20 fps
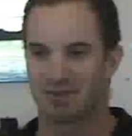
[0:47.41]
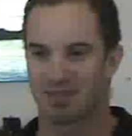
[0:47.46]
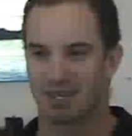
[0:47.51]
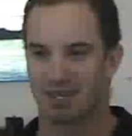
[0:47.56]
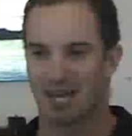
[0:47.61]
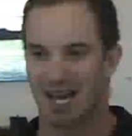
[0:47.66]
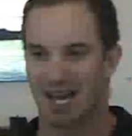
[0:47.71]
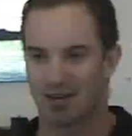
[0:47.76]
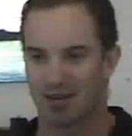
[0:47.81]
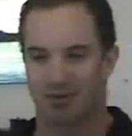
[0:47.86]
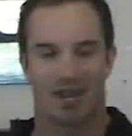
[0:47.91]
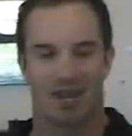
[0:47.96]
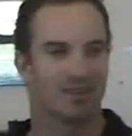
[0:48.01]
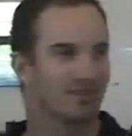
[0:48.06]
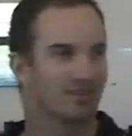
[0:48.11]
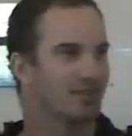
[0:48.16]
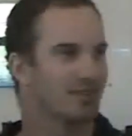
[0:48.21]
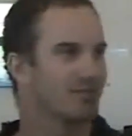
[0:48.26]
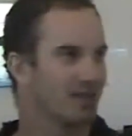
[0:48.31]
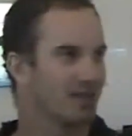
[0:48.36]
hard ground
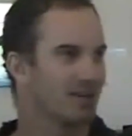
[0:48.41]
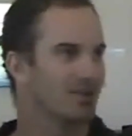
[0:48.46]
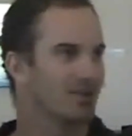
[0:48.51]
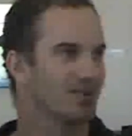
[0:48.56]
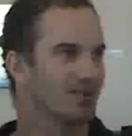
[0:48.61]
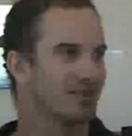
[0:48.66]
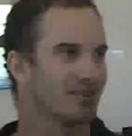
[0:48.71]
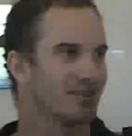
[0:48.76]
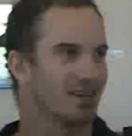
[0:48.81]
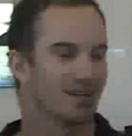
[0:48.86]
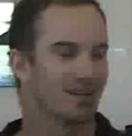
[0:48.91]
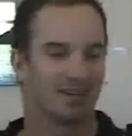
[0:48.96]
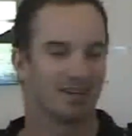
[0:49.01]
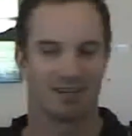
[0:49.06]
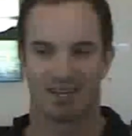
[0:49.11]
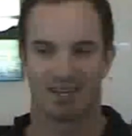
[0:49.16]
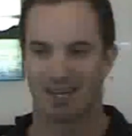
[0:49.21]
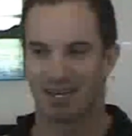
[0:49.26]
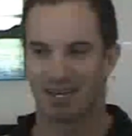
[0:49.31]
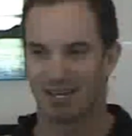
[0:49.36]
to defend on, and
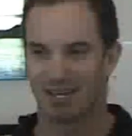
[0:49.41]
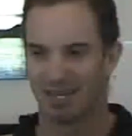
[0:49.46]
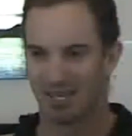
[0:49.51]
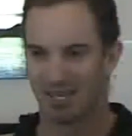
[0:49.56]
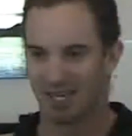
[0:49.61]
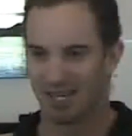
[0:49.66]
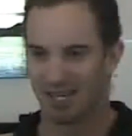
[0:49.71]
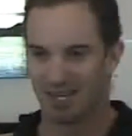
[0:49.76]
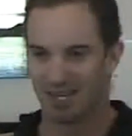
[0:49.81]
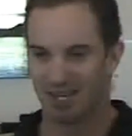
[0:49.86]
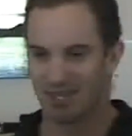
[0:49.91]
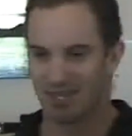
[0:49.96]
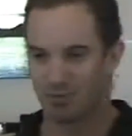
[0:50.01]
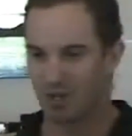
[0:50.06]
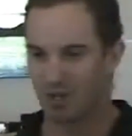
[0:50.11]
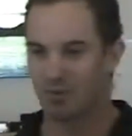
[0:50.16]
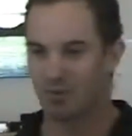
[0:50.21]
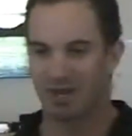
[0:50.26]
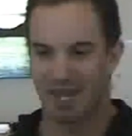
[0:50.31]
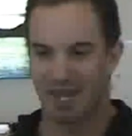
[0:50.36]
uh,
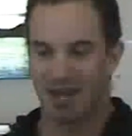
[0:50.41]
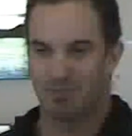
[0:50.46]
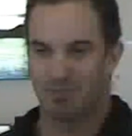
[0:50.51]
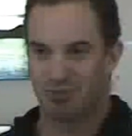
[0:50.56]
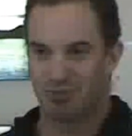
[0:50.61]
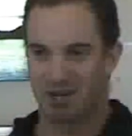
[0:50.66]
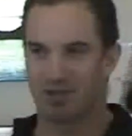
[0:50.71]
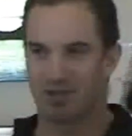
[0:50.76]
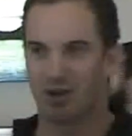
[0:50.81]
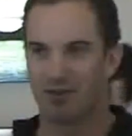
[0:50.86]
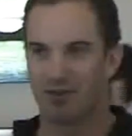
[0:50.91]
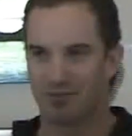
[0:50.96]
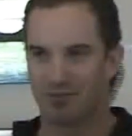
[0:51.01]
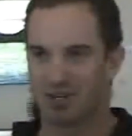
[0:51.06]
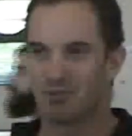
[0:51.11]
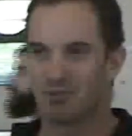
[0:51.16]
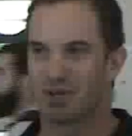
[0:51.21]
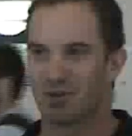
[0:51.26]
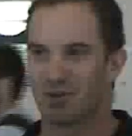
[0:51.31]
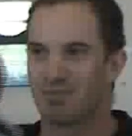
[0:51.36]
we went out pretty
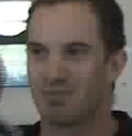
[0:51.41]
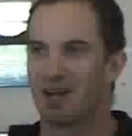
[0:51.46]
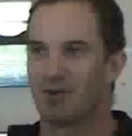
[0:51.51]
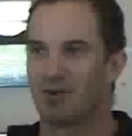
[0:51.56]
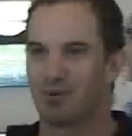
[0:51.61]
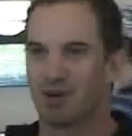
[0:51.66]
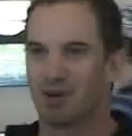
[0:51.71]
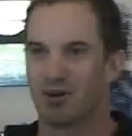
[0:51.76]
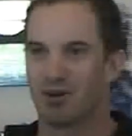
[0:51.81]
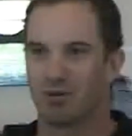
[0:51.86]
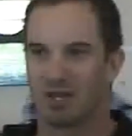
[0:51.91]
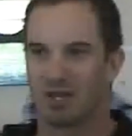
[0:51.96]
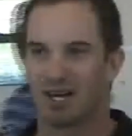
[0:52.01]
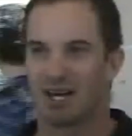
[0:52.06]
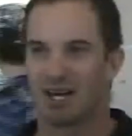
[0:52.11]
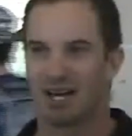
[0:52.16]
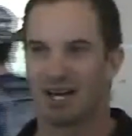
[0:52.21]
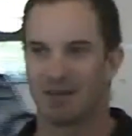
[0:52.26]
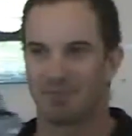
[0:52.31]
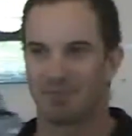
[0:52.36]
confident we could bat well
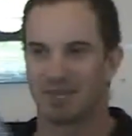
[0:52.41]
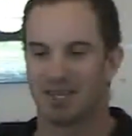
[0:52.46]
uh,